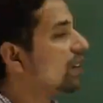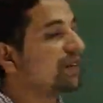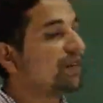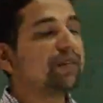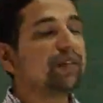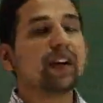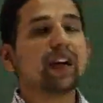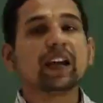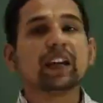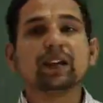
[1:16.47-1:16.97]

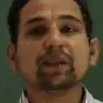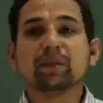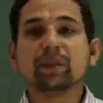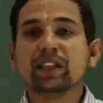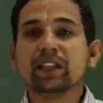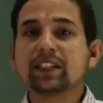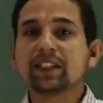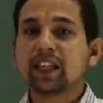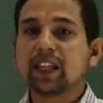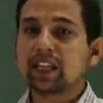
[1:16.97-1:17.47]
of
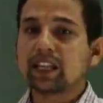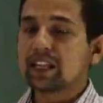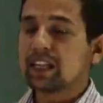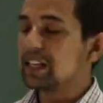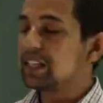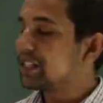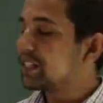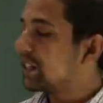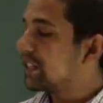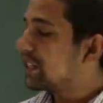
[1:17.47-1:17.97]
animal cell
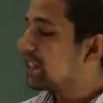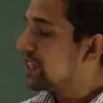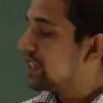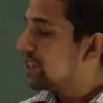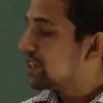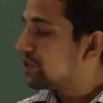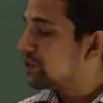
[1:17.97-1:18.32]
culture.